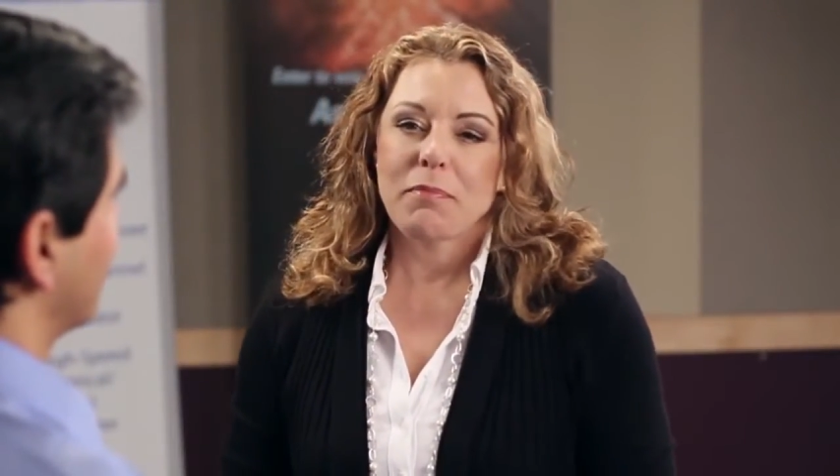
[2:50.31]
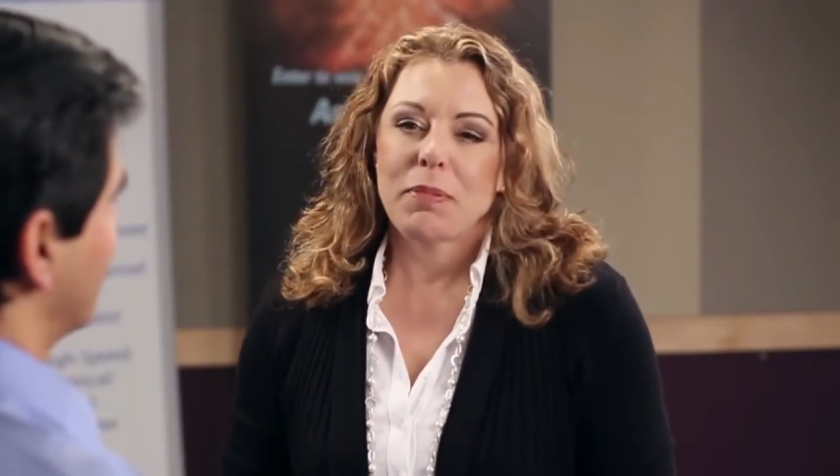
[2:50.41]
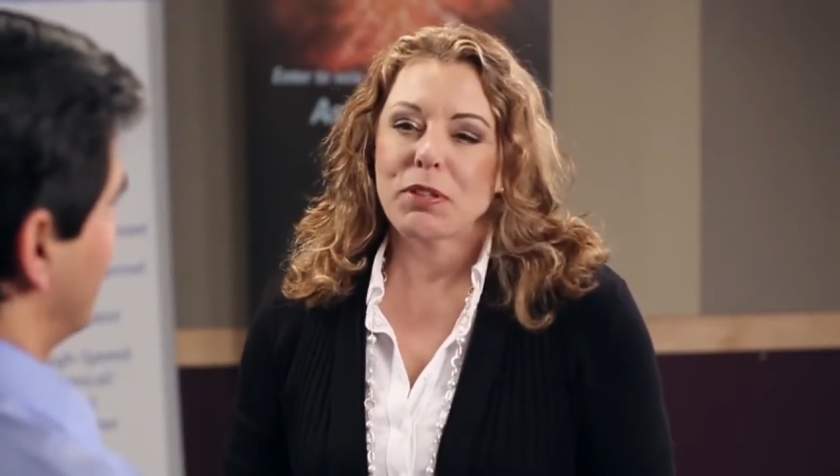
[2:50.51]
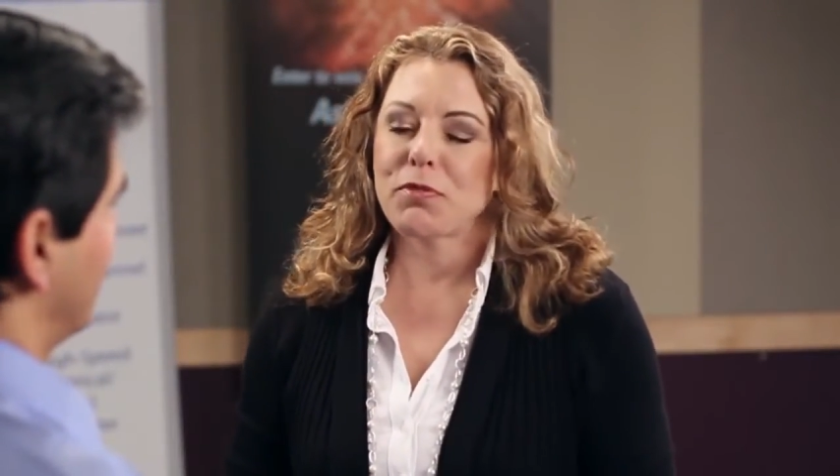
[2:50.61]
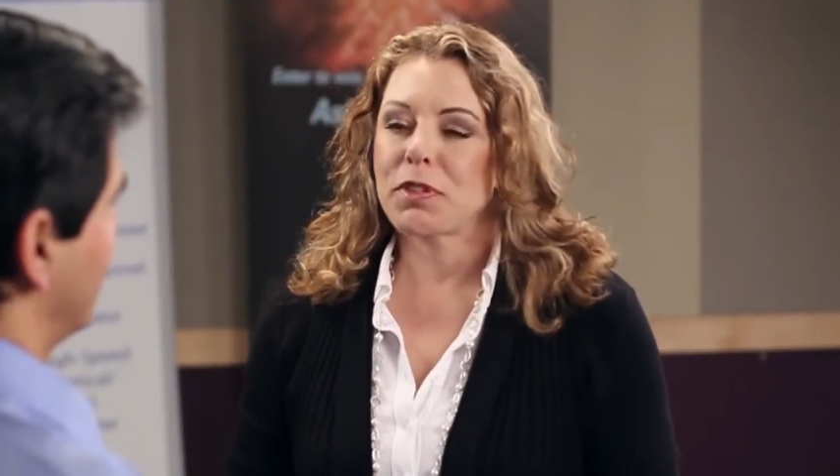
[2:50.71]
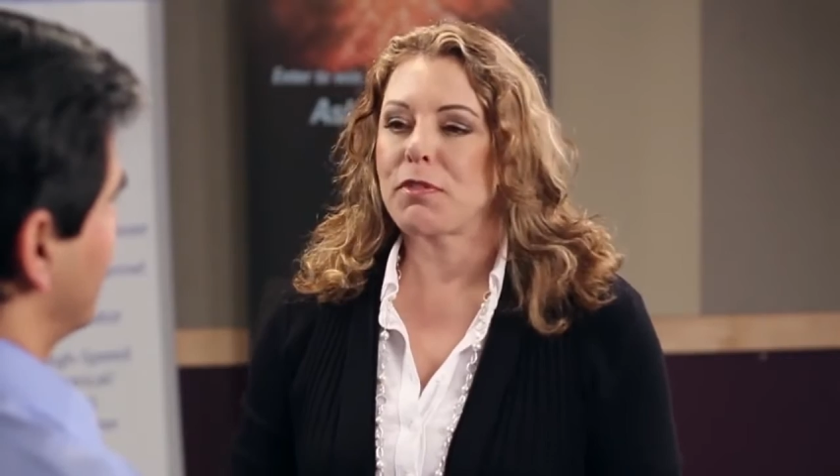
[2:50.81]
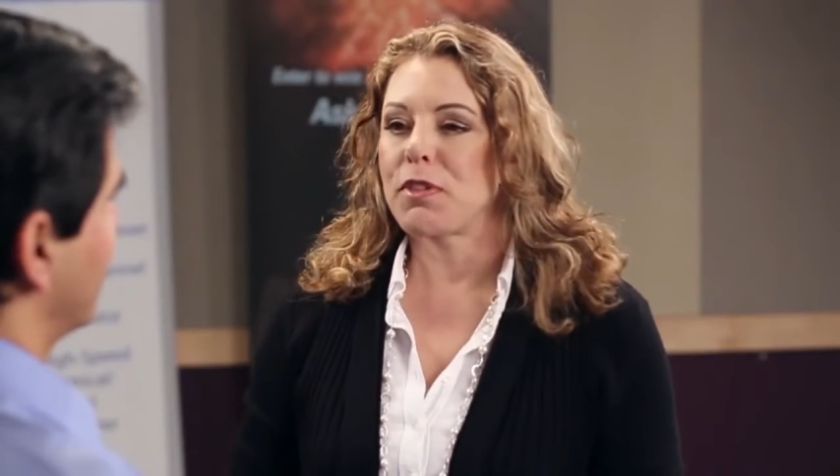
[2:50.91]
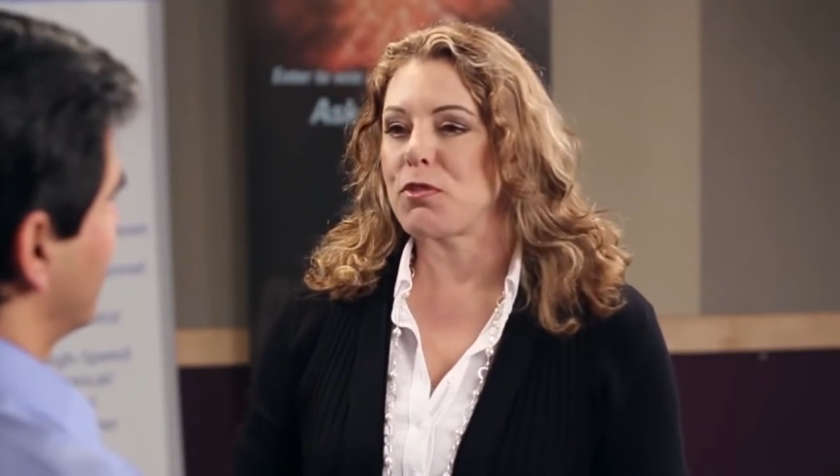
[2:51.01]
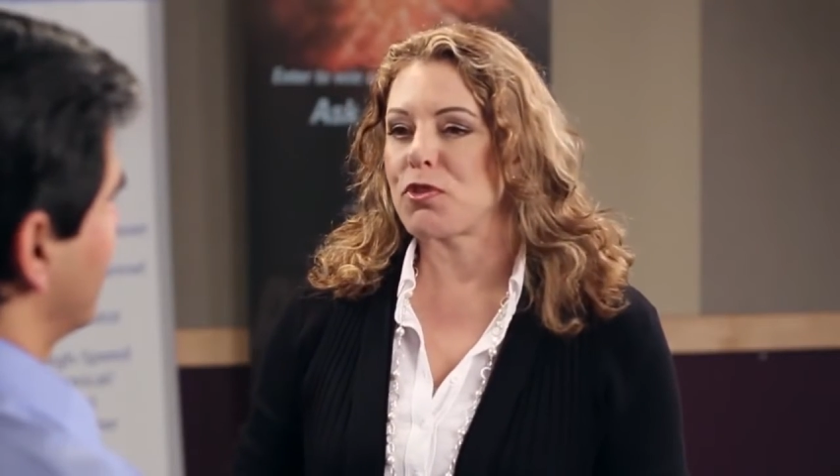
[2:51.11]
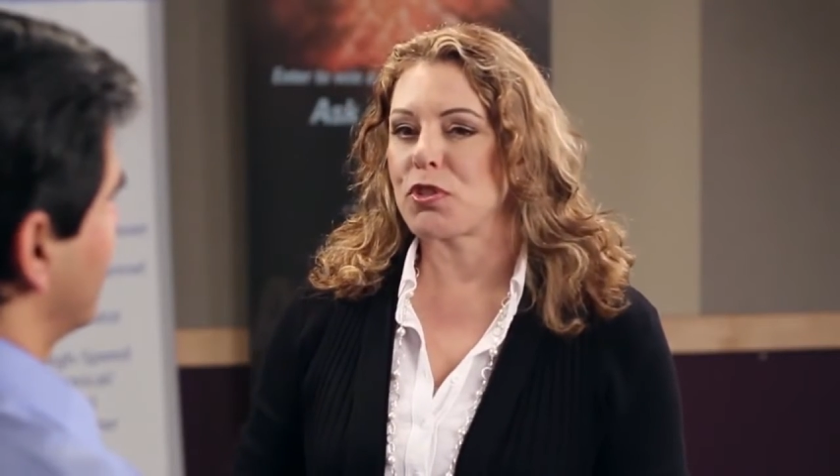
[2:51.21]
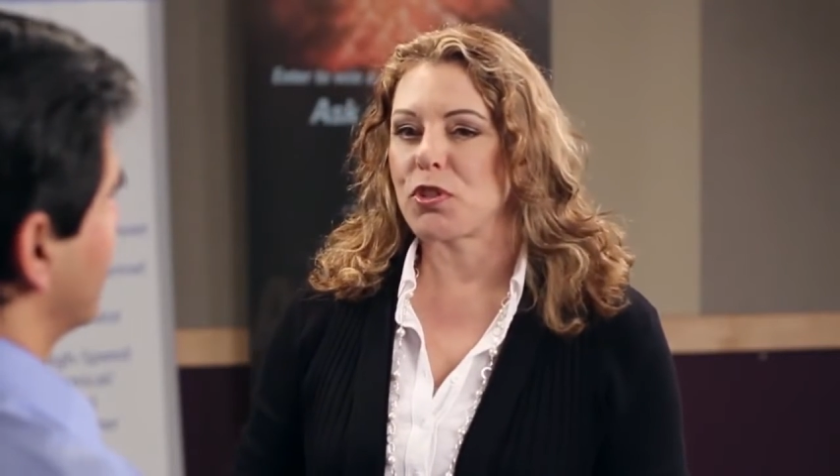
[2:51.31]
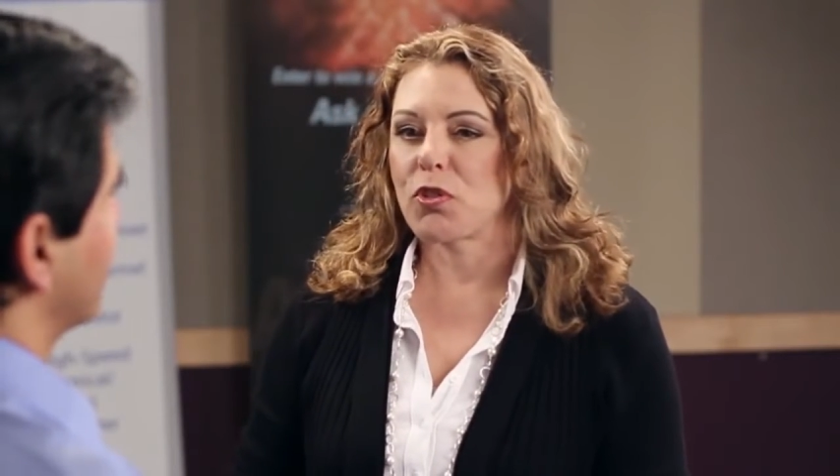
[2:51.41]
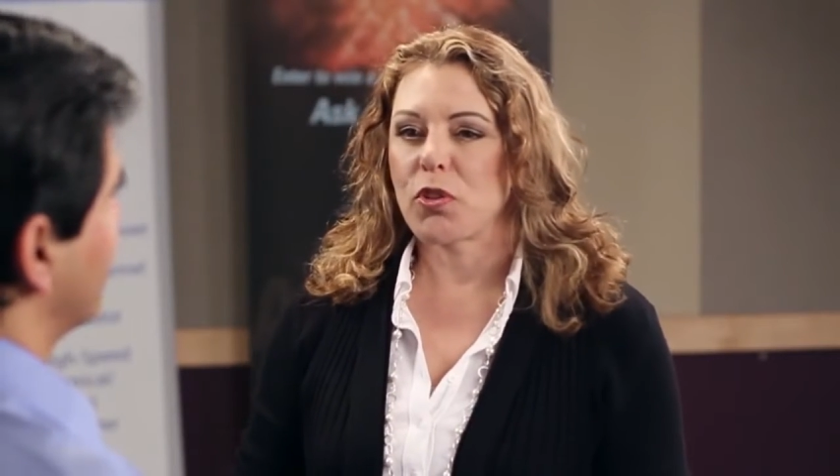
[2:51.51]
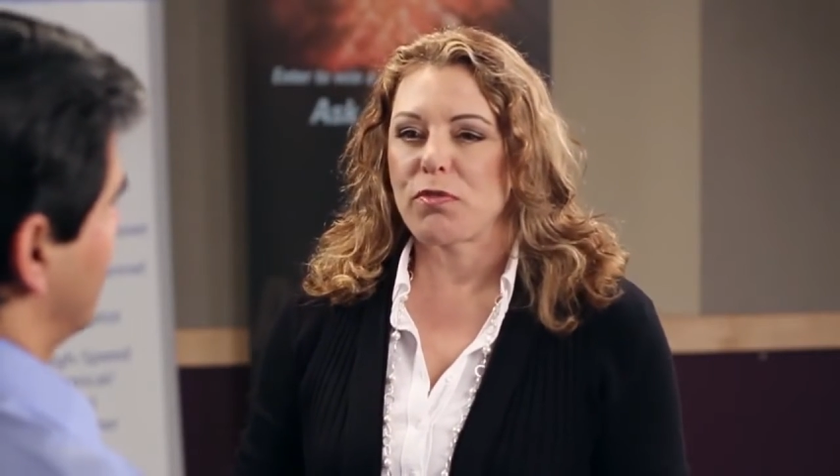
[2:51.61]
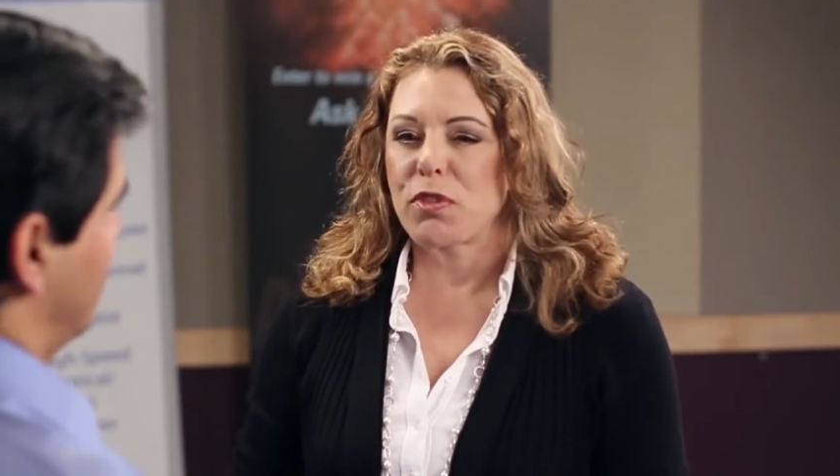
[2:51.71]
built for the future
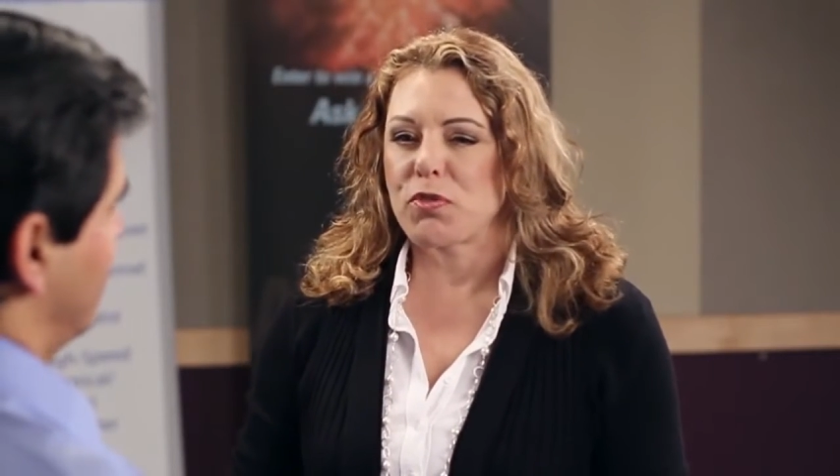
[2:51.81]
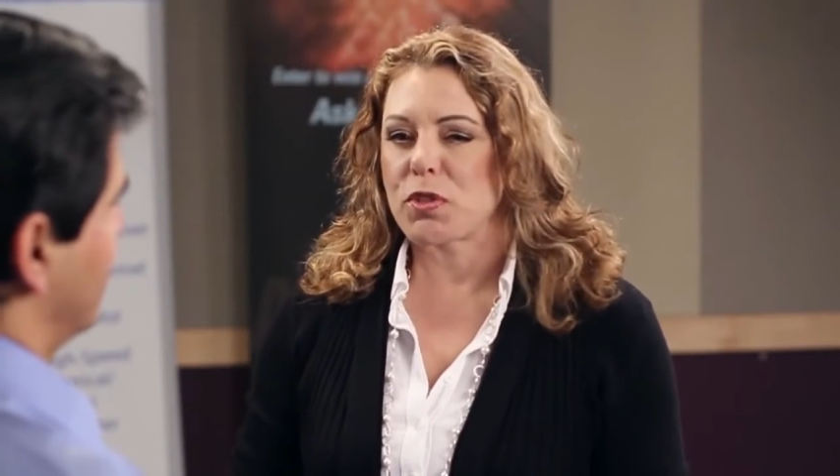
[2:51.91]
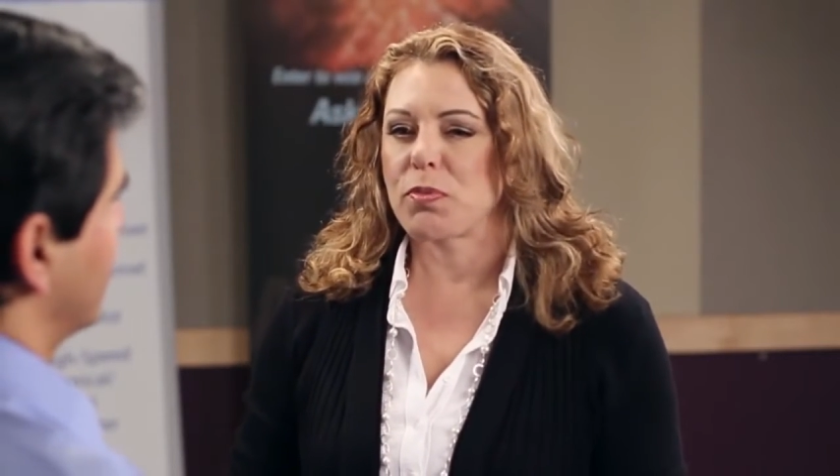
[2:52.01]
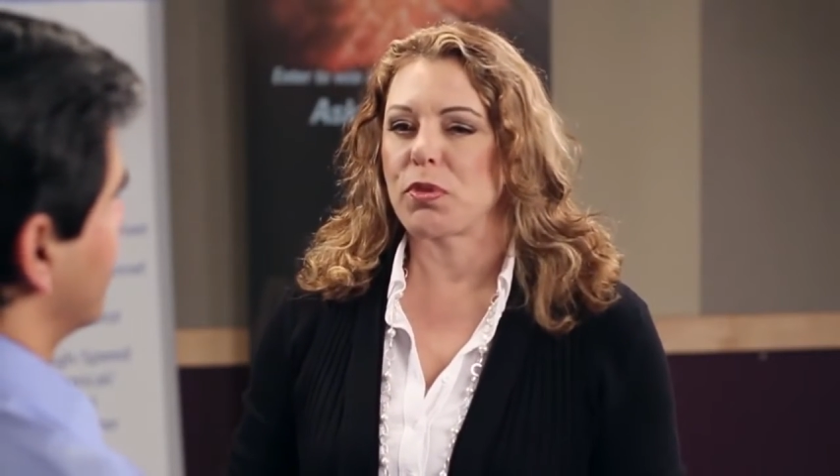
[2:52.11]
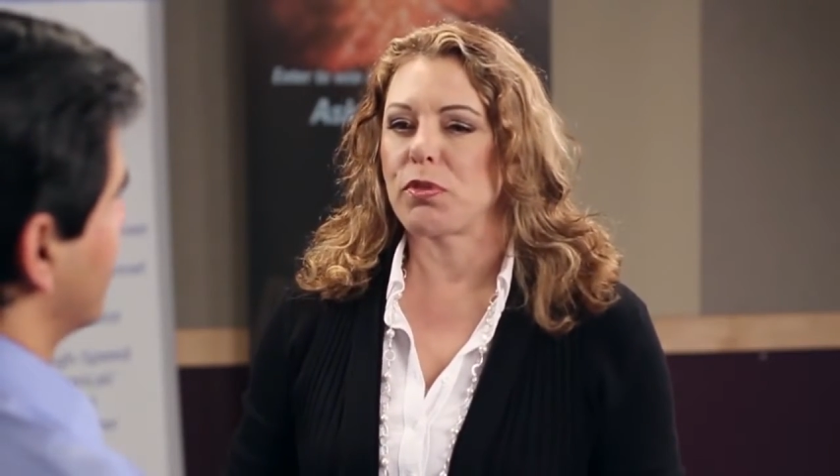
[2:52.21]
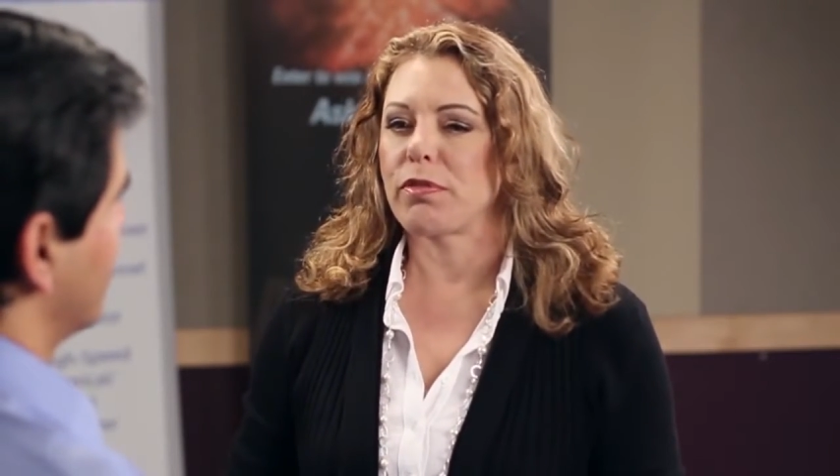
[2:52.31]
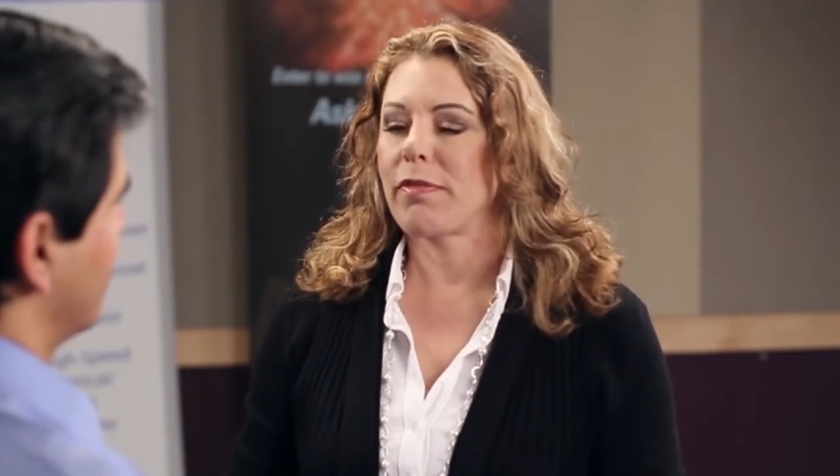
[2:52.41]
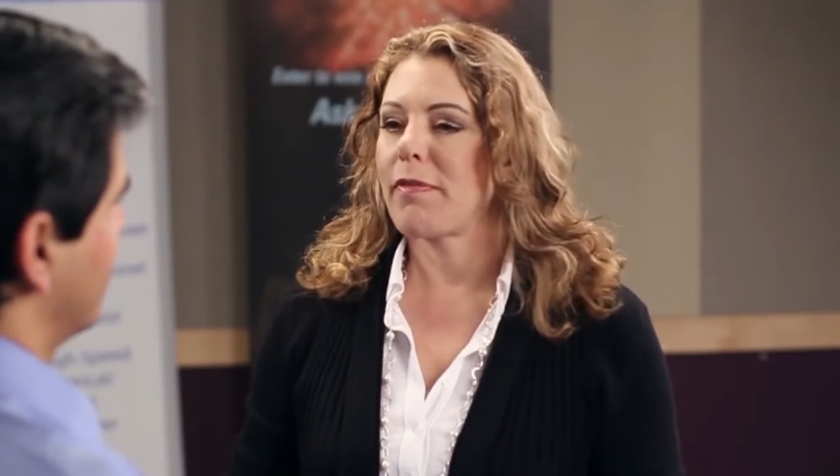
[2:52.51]
or future proof.